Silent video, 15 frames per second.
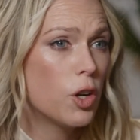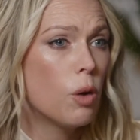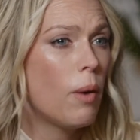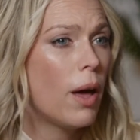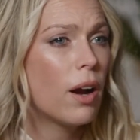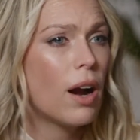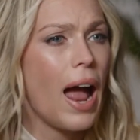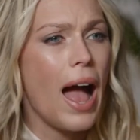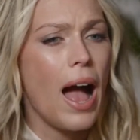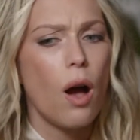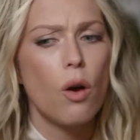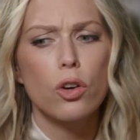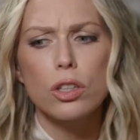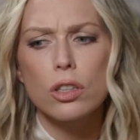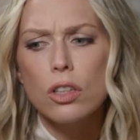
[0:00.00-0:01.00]
no matter
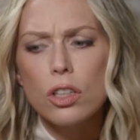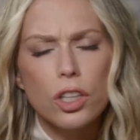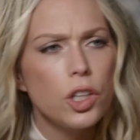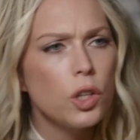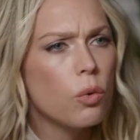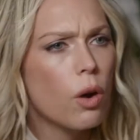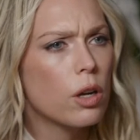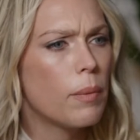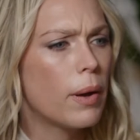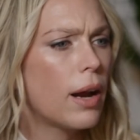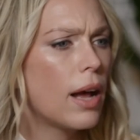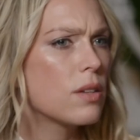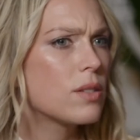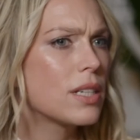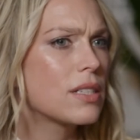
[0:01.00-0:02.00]
how good looking you are, no matter
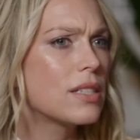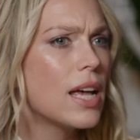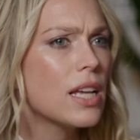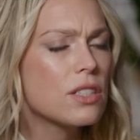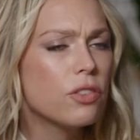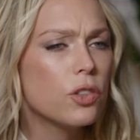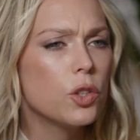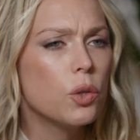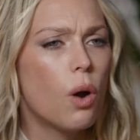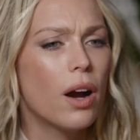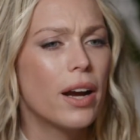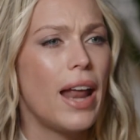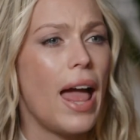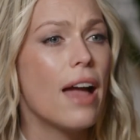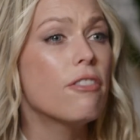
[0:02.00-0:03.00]
how successful you are
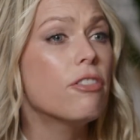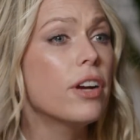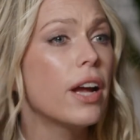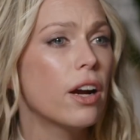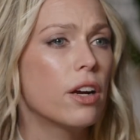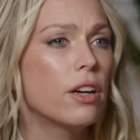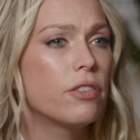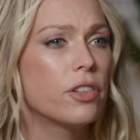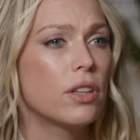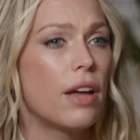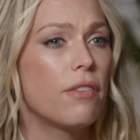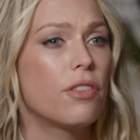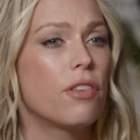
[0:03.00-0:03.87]
in every area of your life.